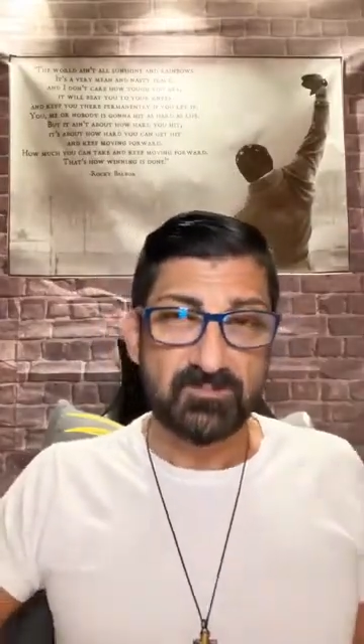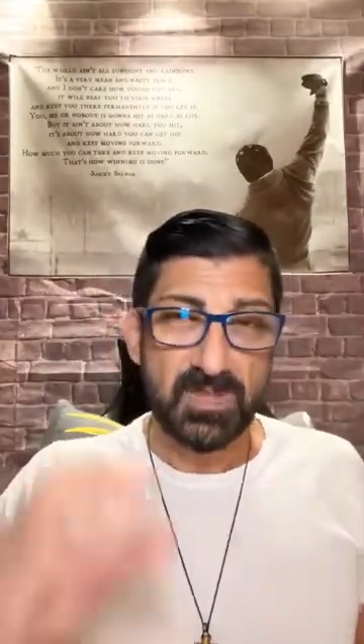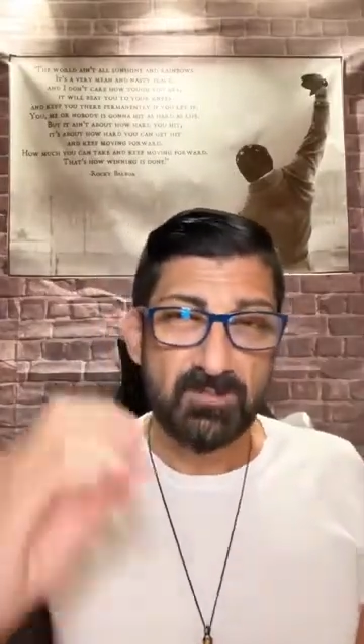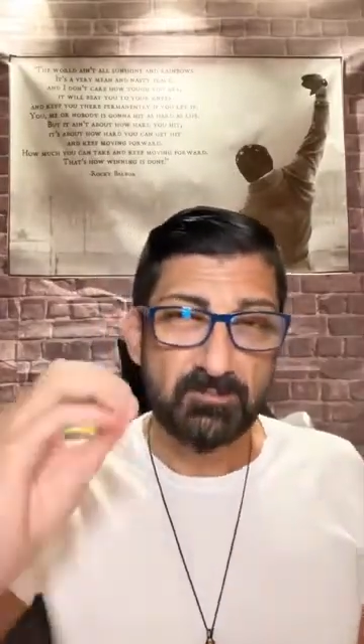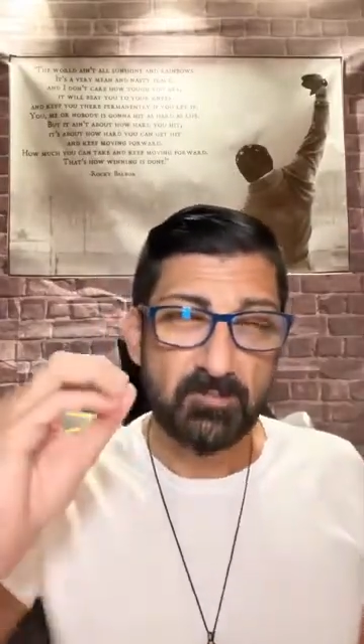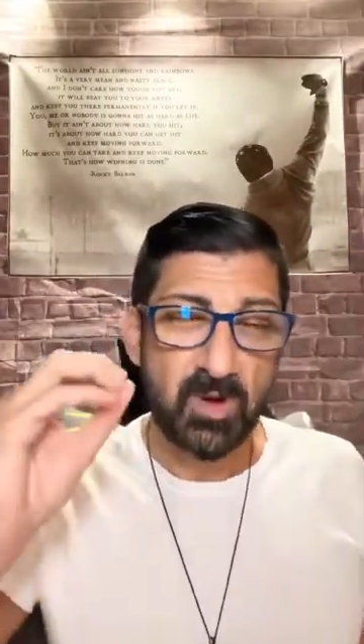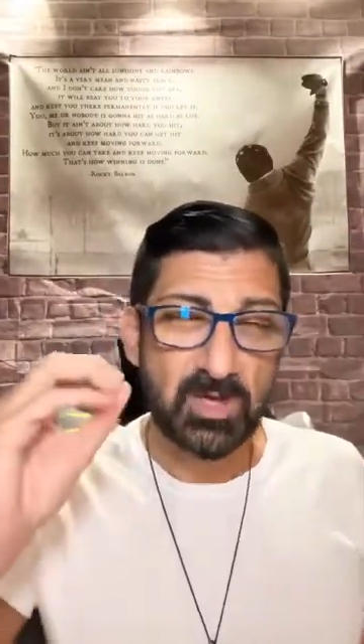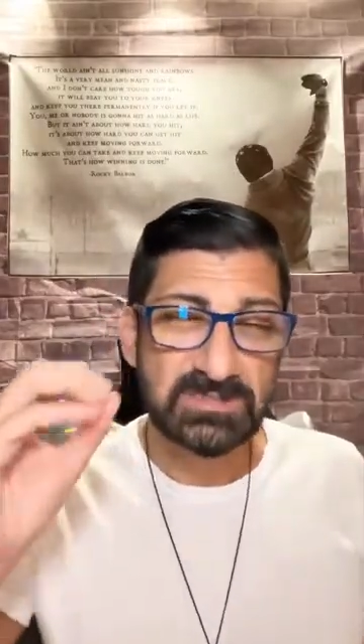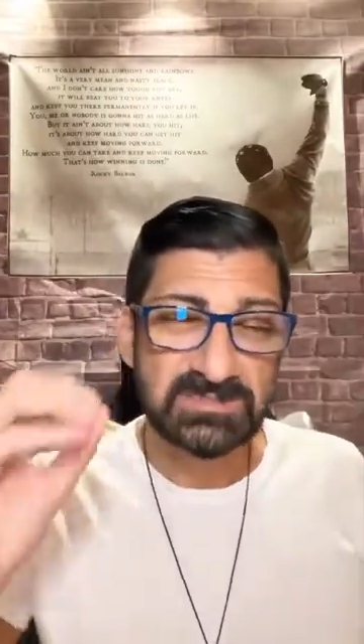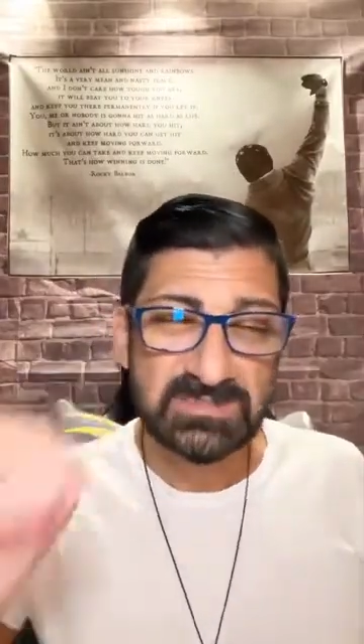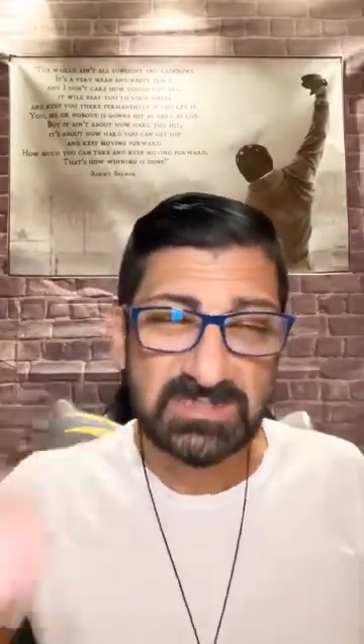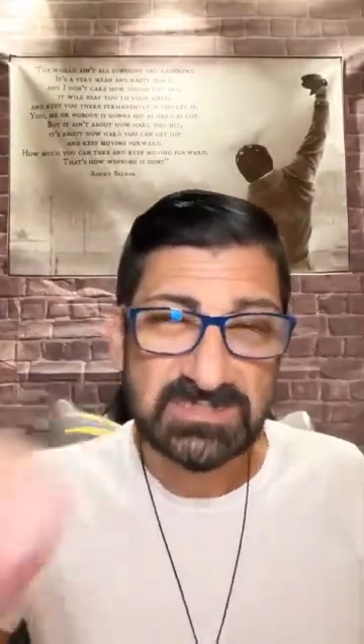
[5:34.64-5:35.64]

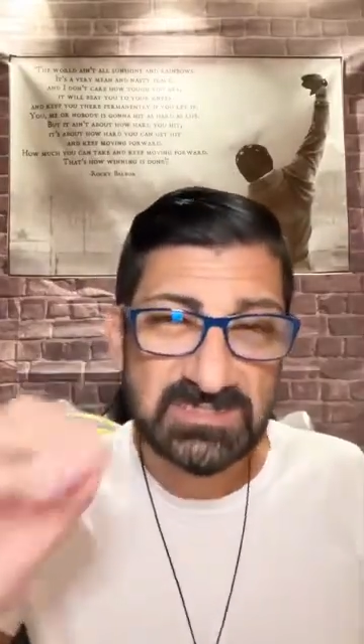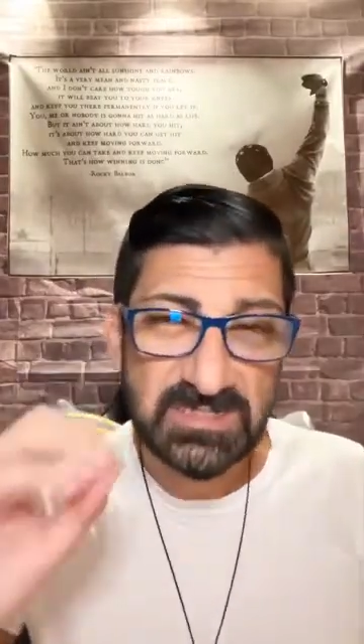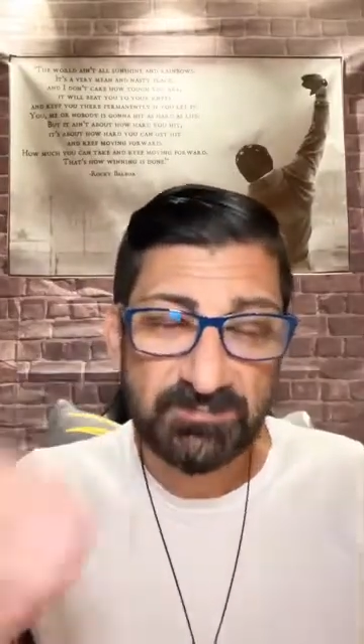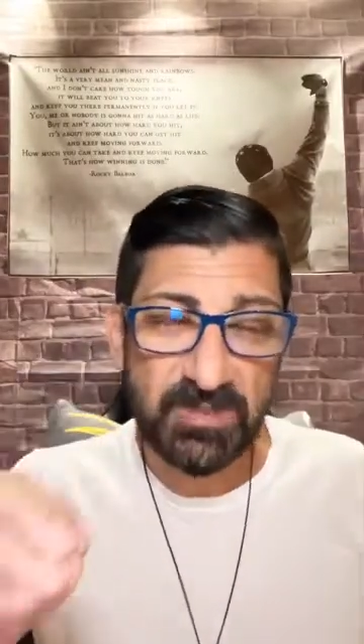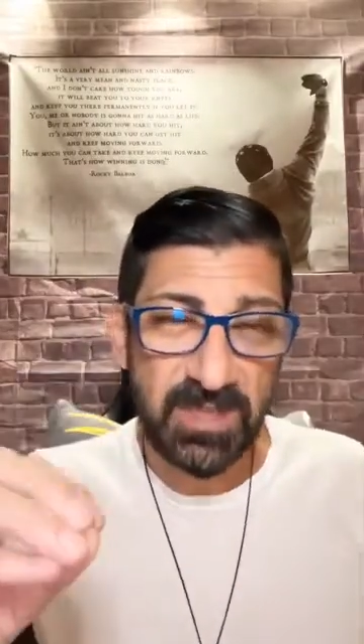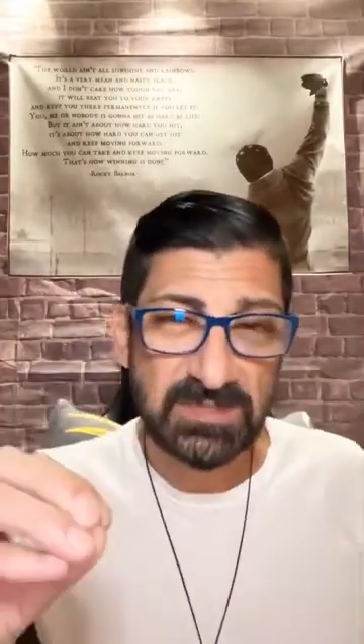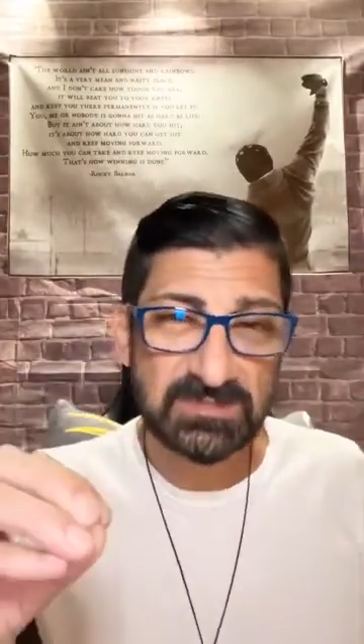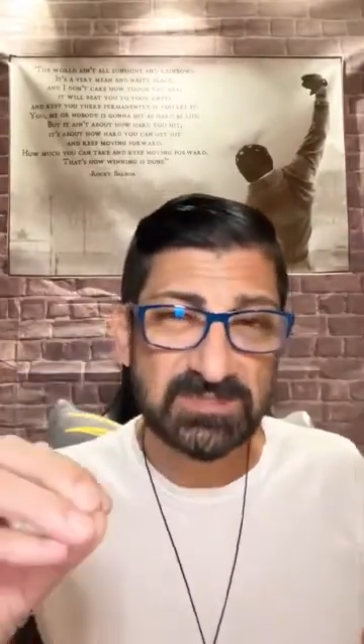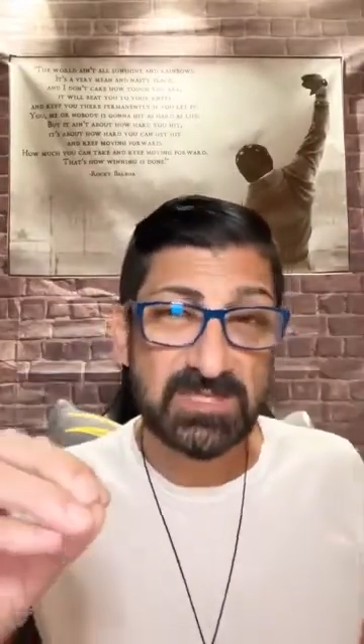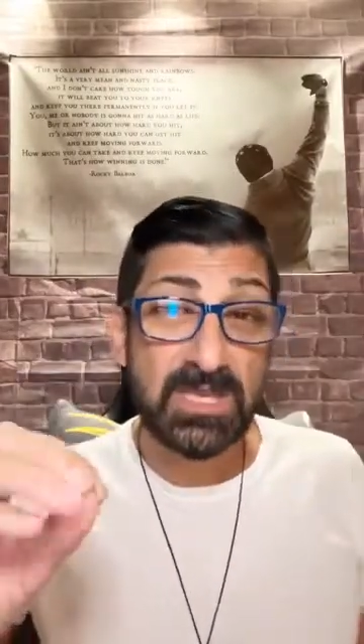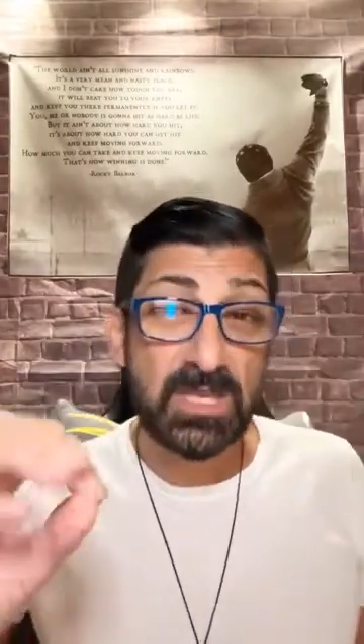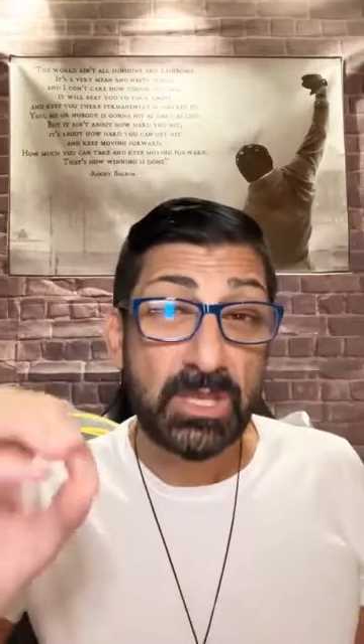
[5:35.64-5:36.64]
participate
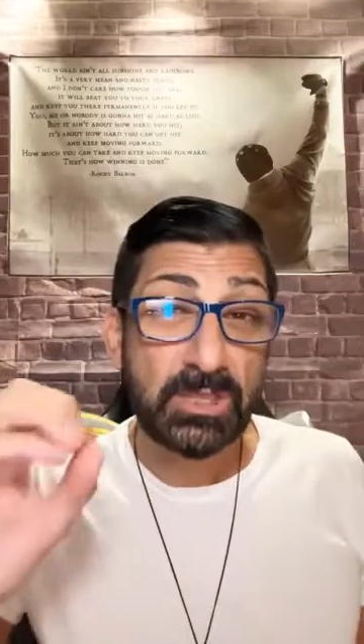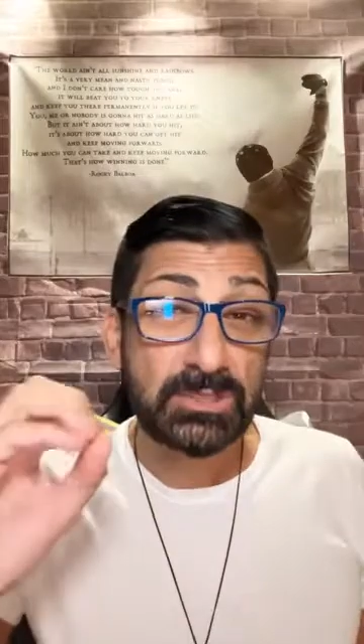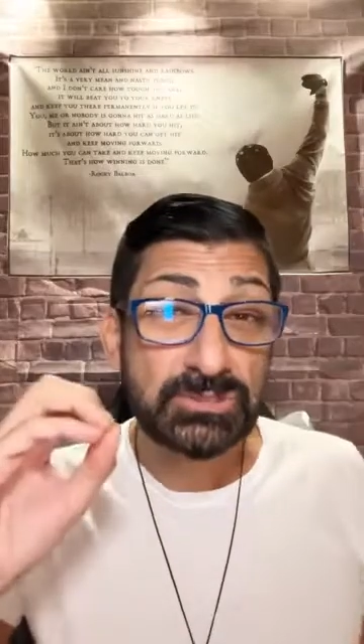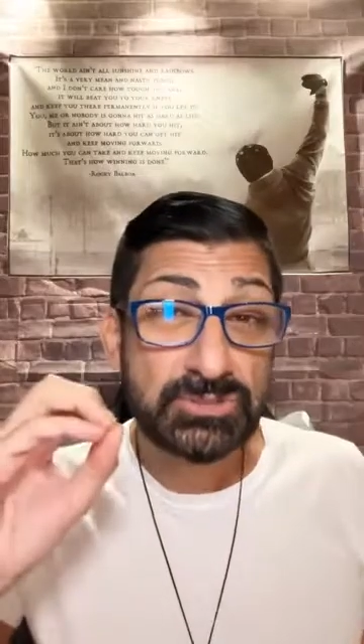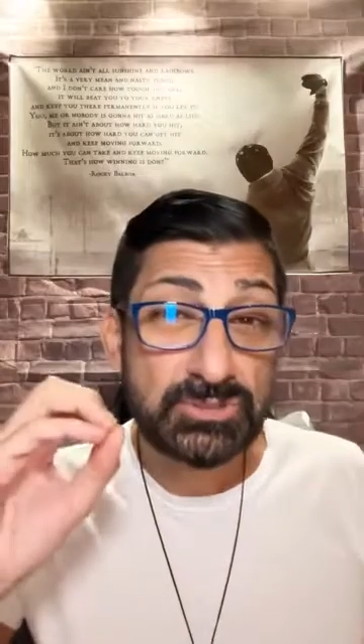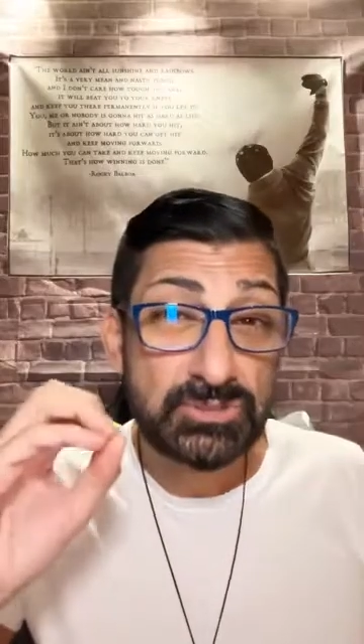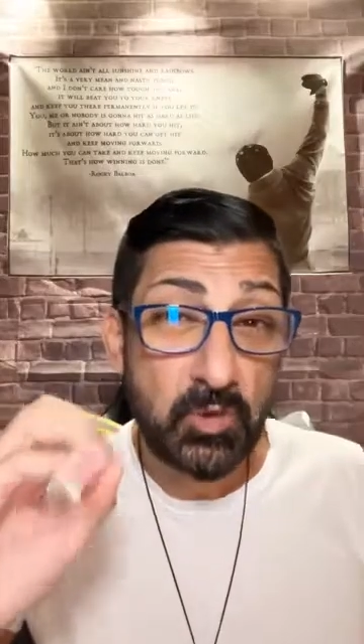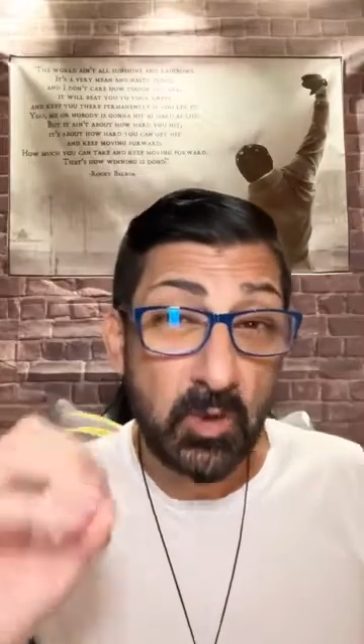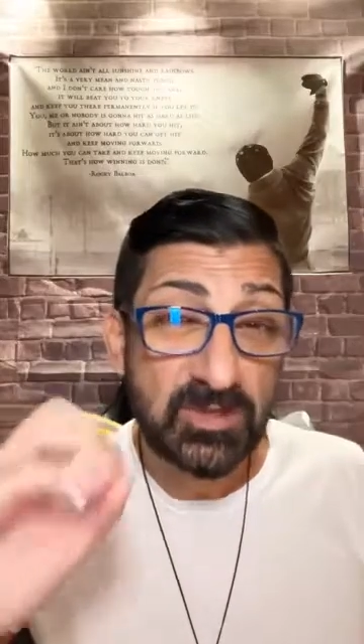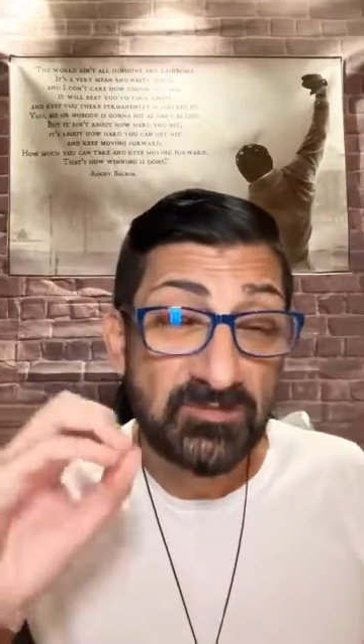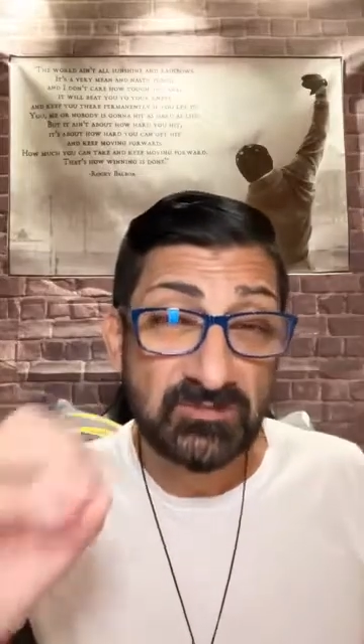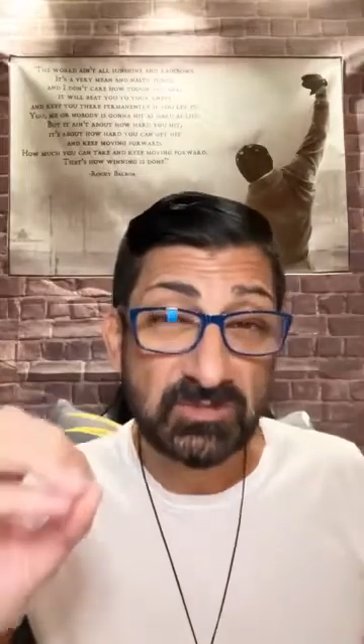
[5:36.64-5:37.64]

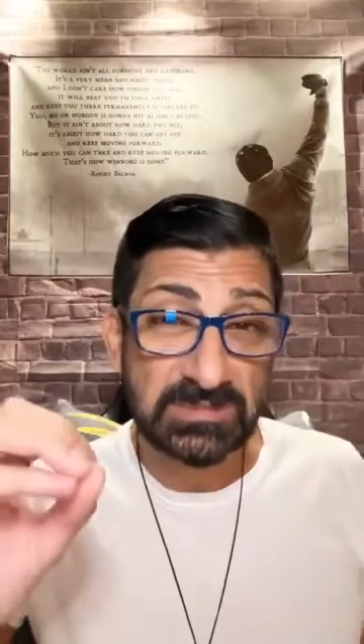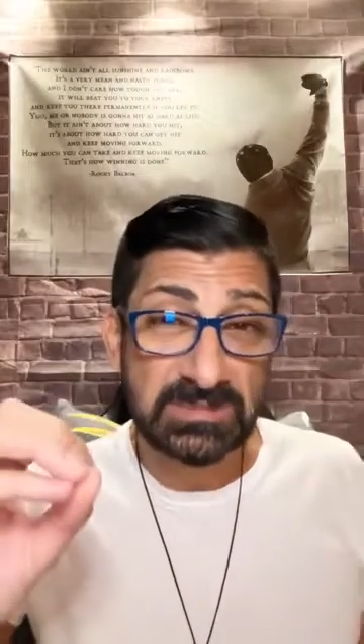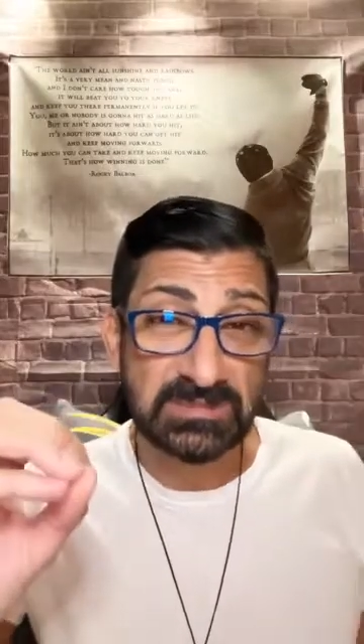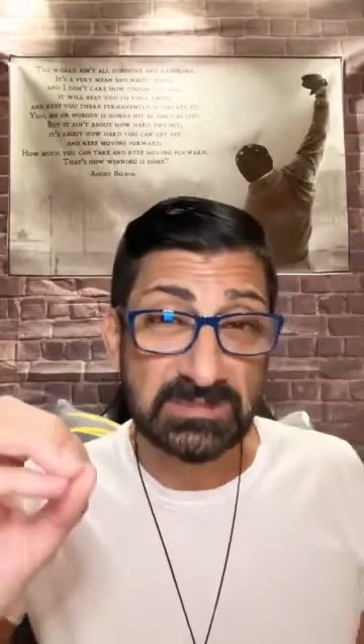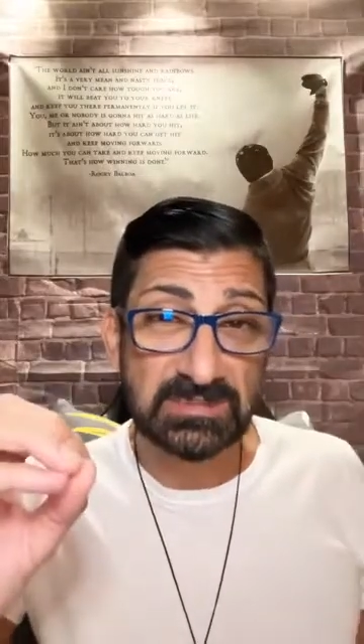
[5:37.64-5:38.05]
joyfully